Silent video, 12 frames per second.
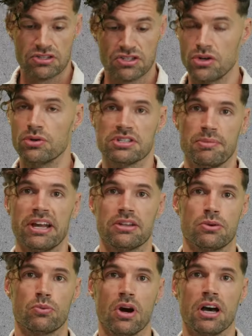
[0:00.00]
two is
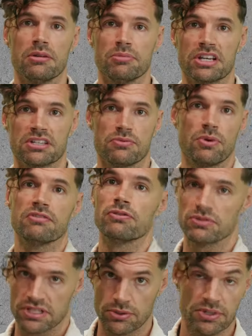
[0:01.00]
better than one, because if one
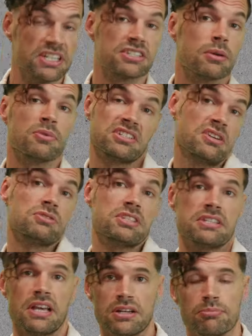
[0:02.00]
falls into a ditch, someone
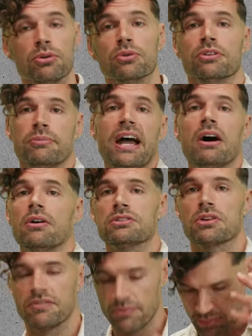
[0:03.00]
else is there to pull them out. And
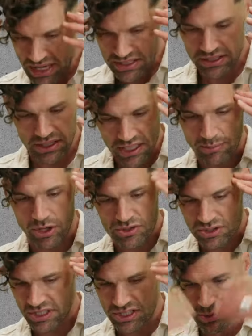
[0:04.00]
so if mentally,
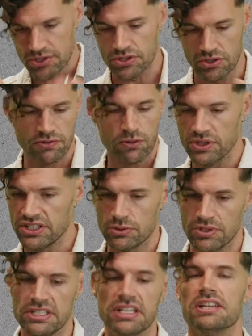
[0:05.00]
emotionally, spiritually, you fall
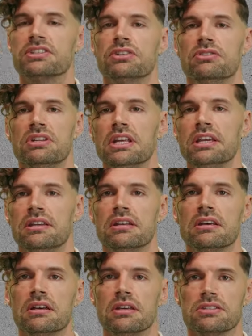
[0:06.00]
into a ditch, you
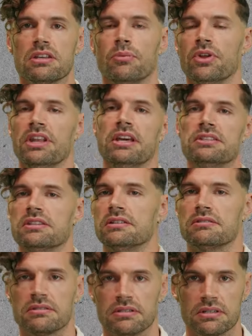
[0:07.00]
need someone there to
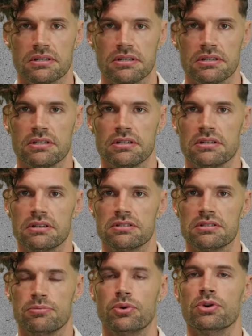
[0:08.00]

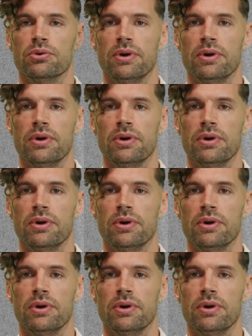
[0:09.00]
pull